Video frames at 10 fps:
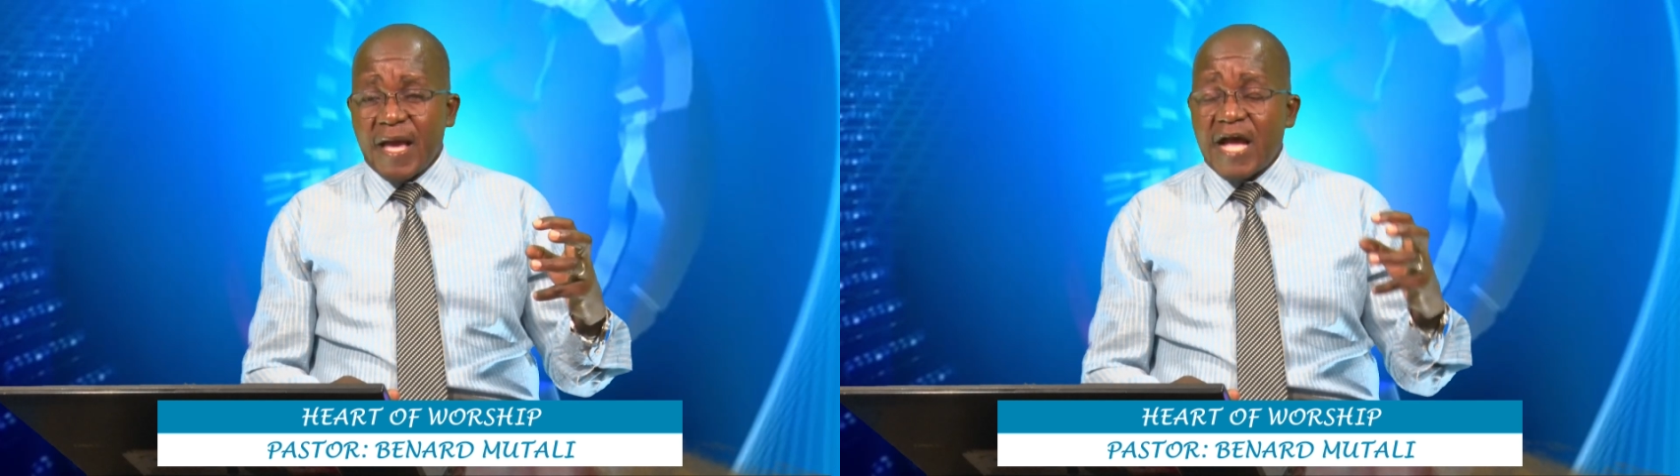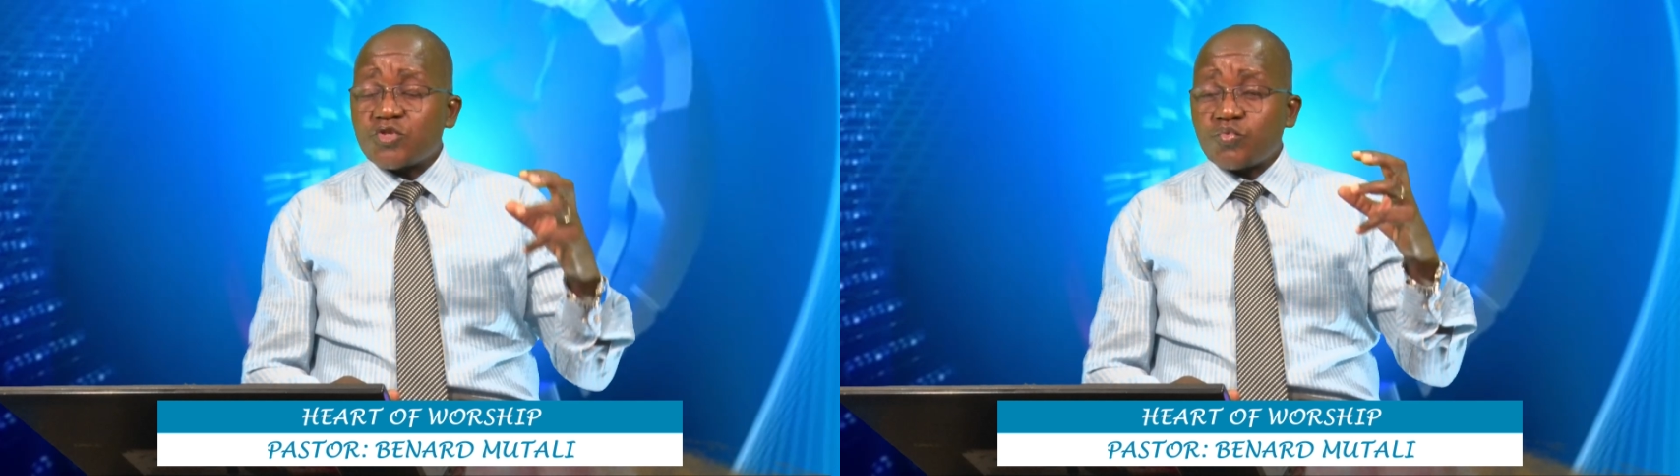
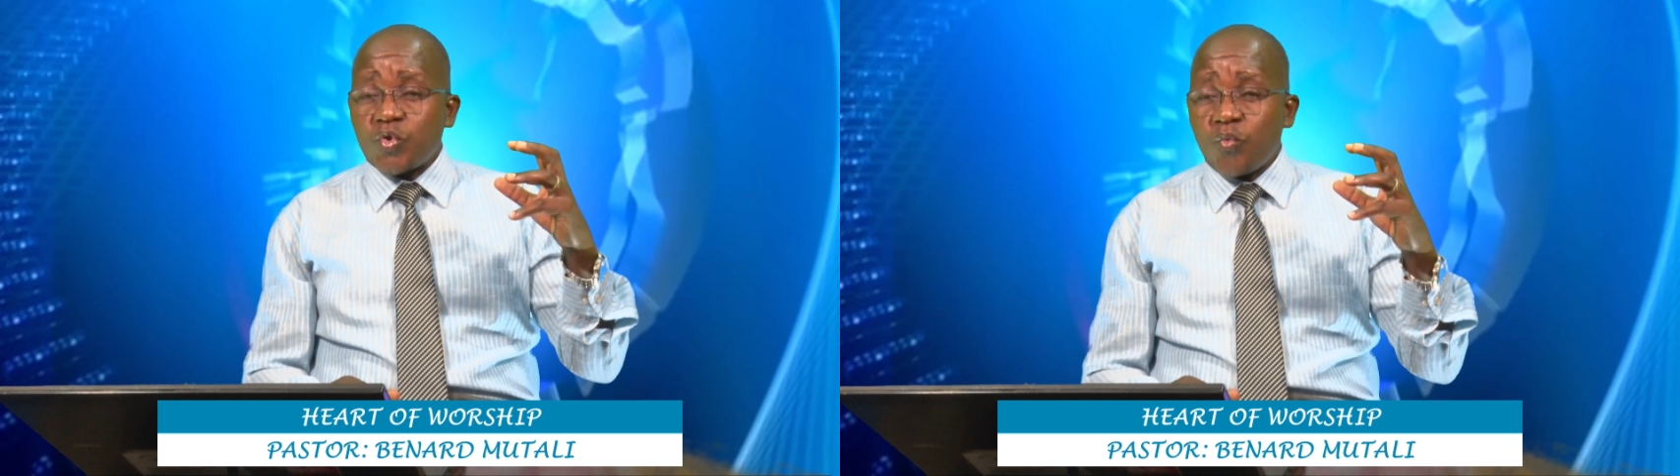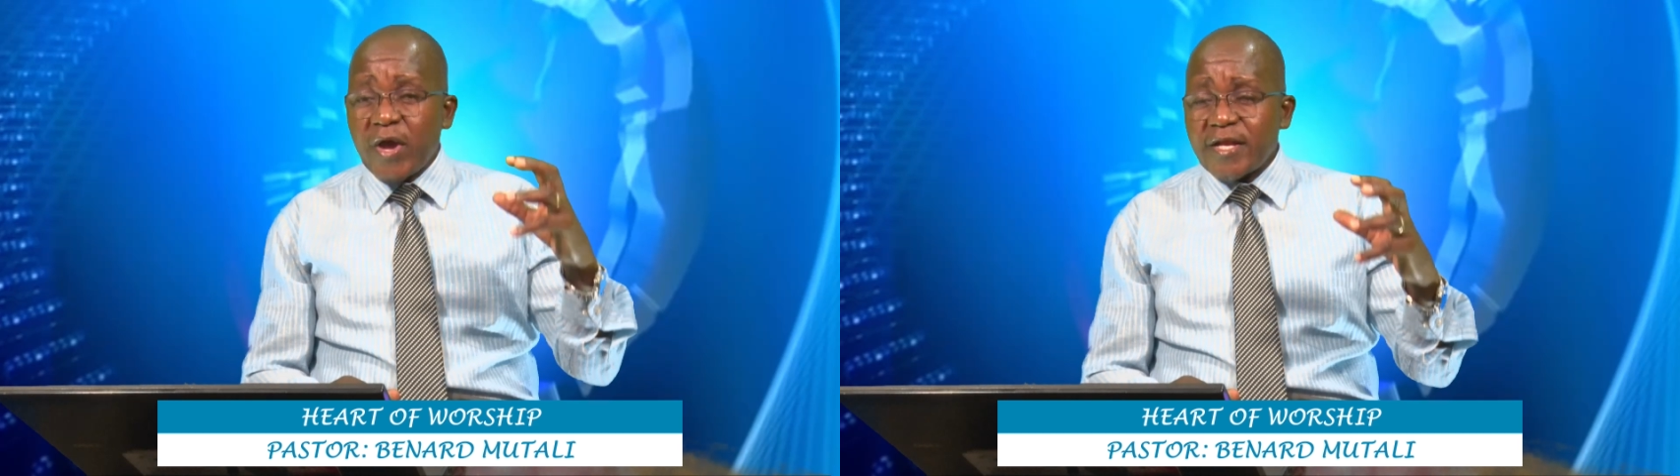As
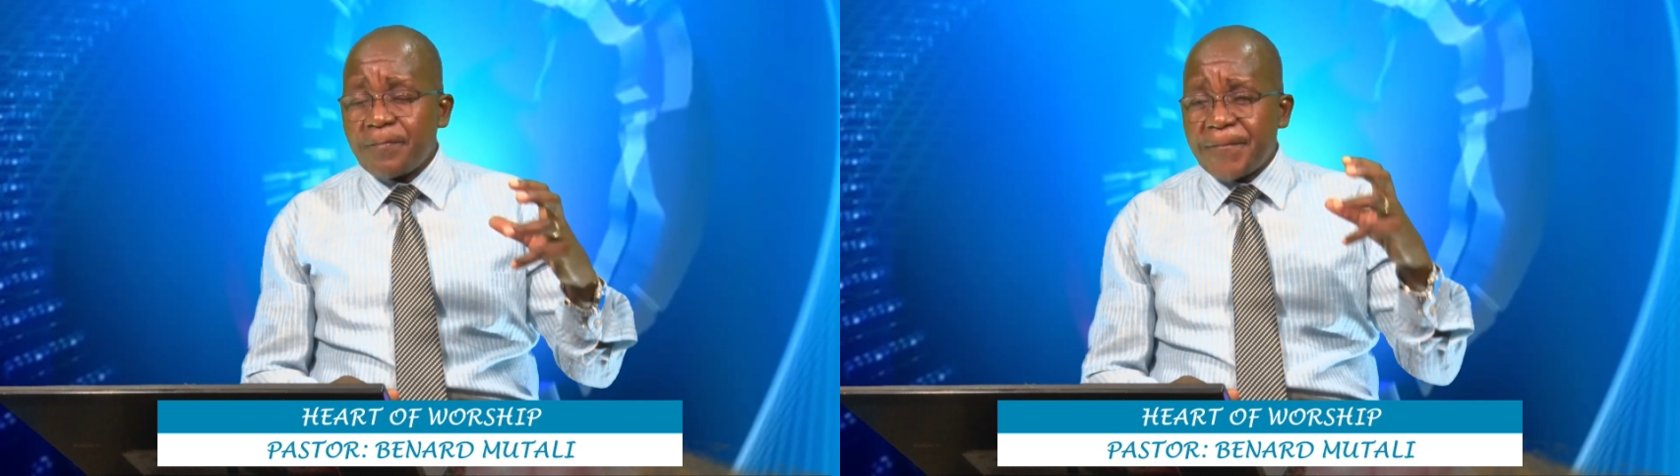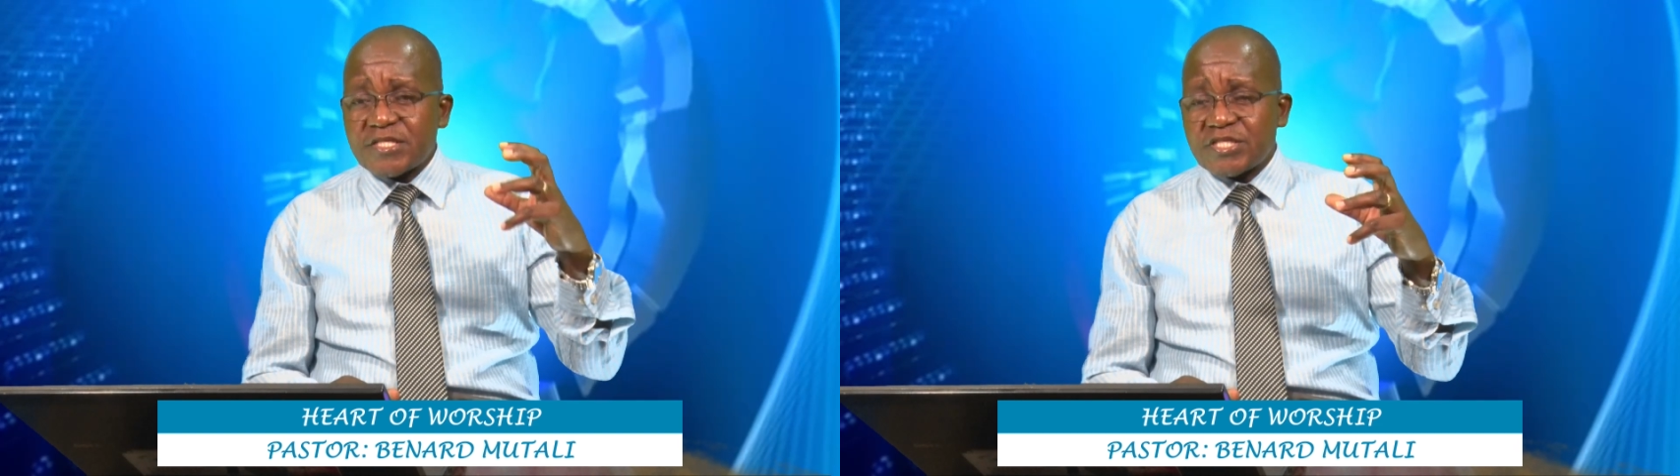we
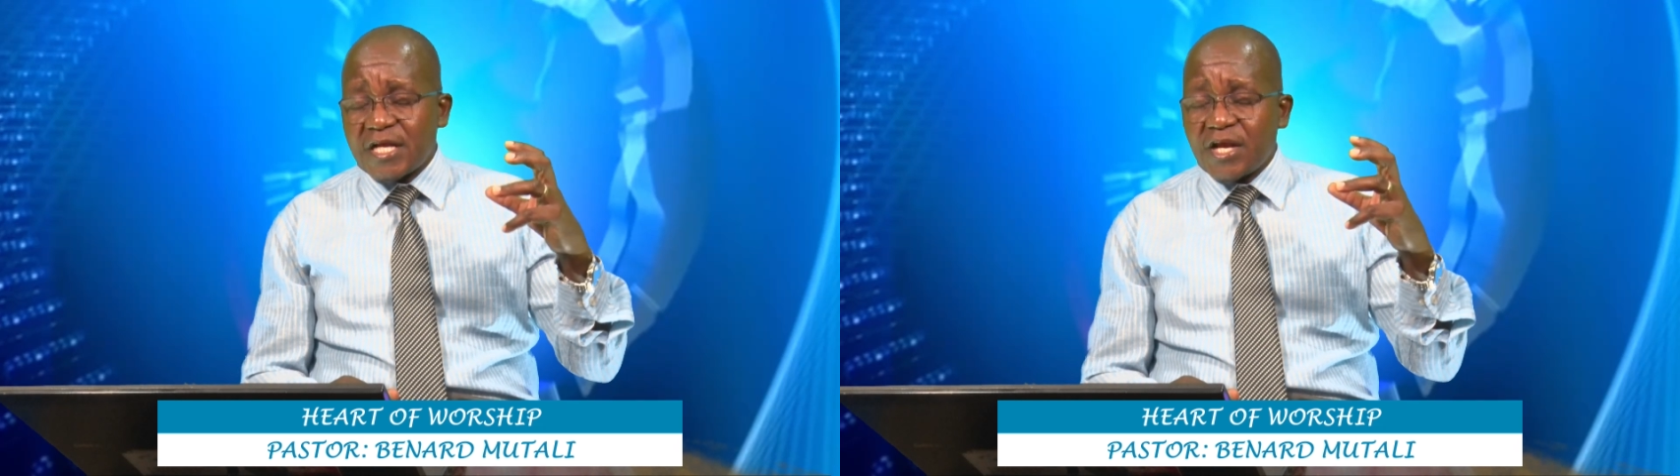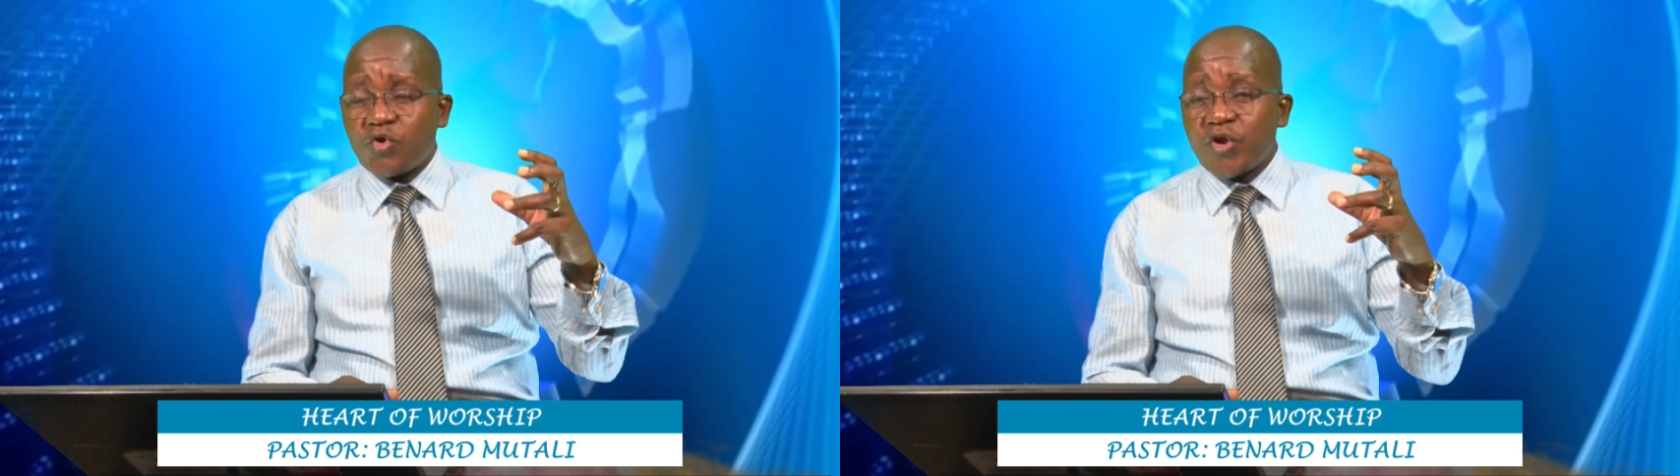wait
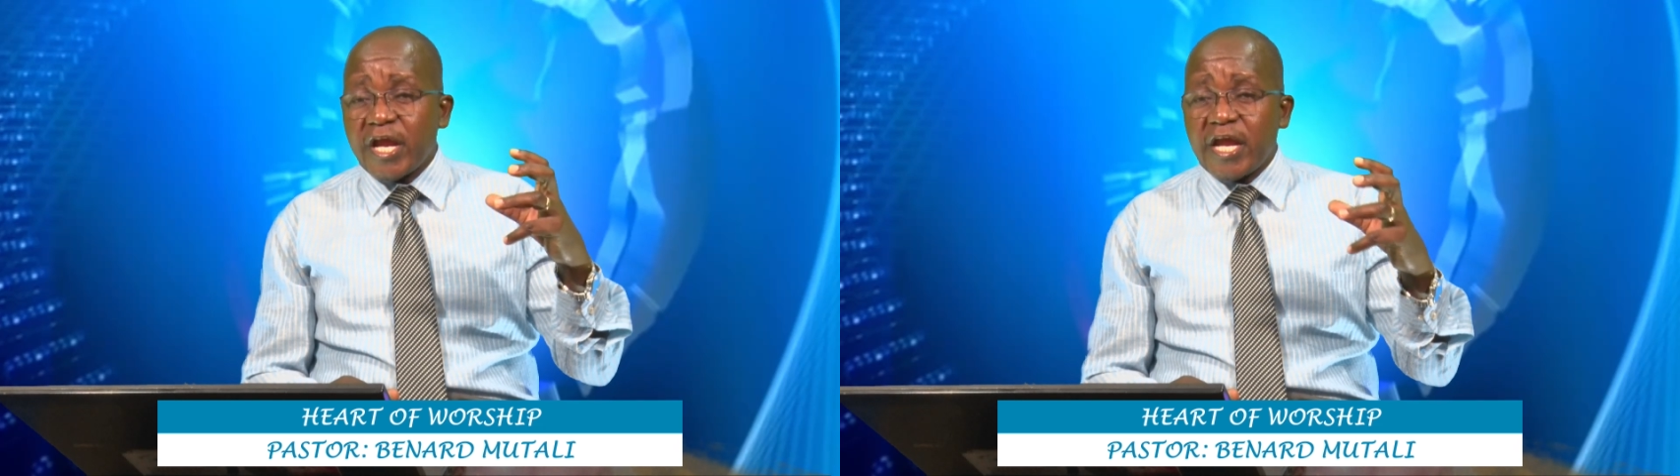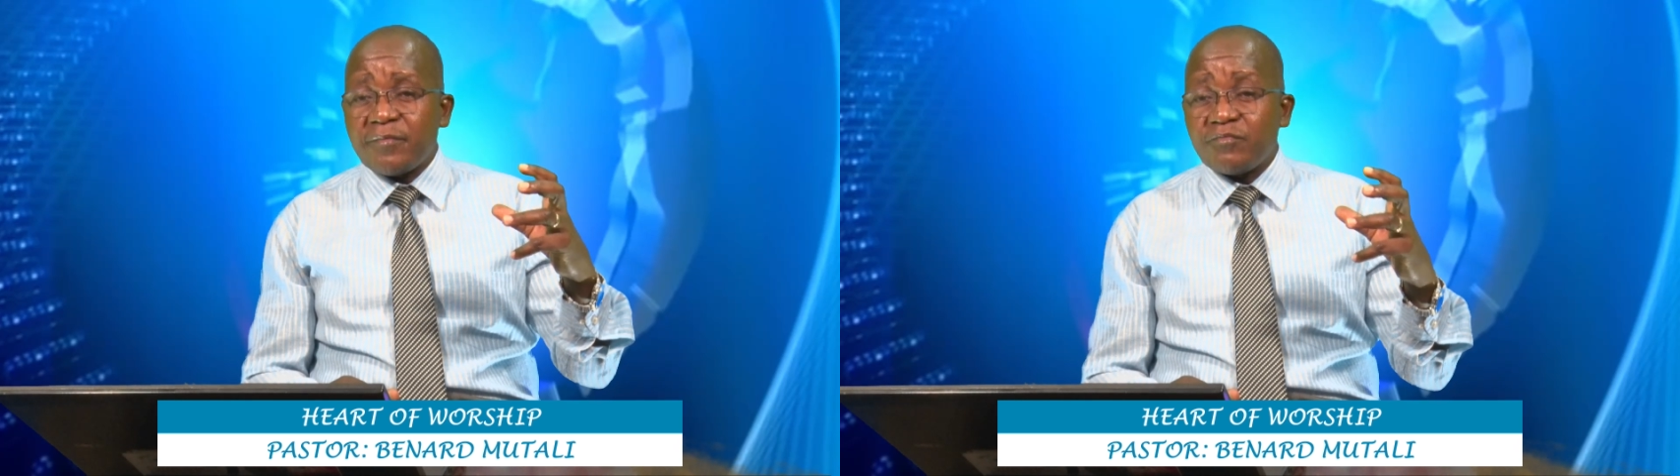patiently on
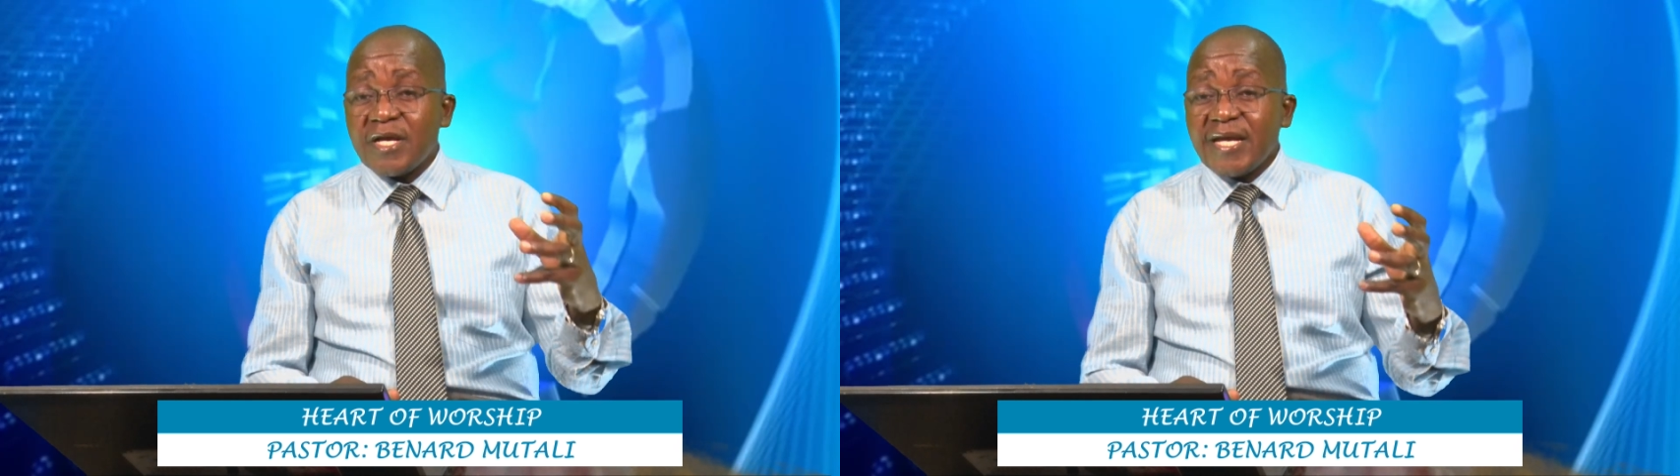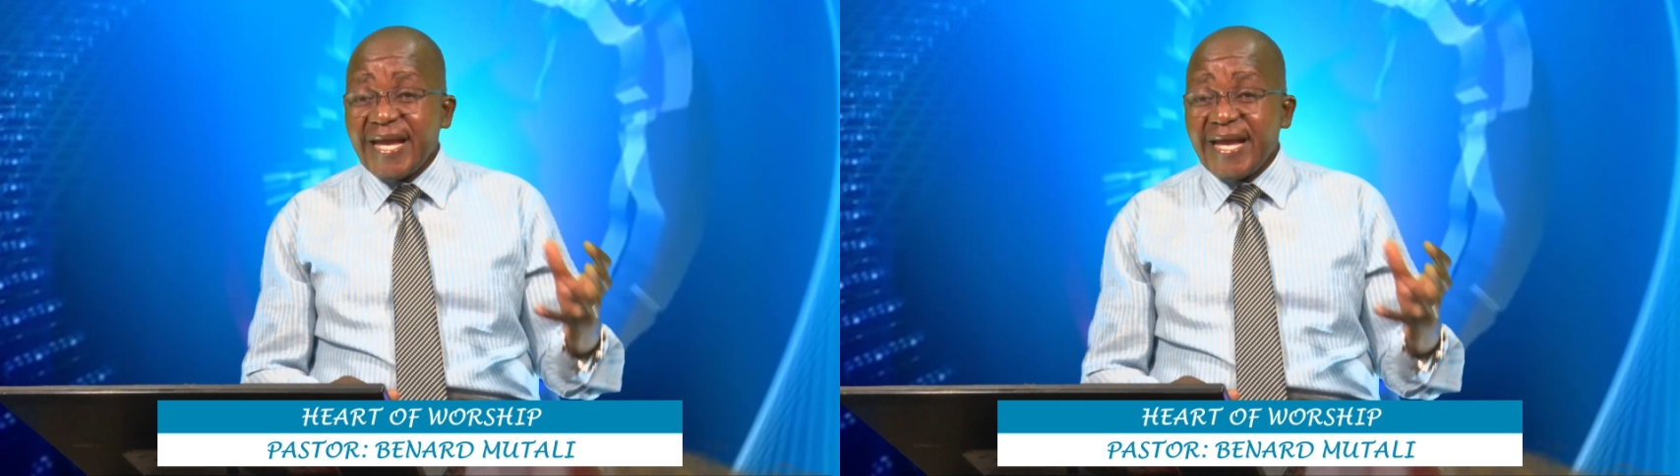him,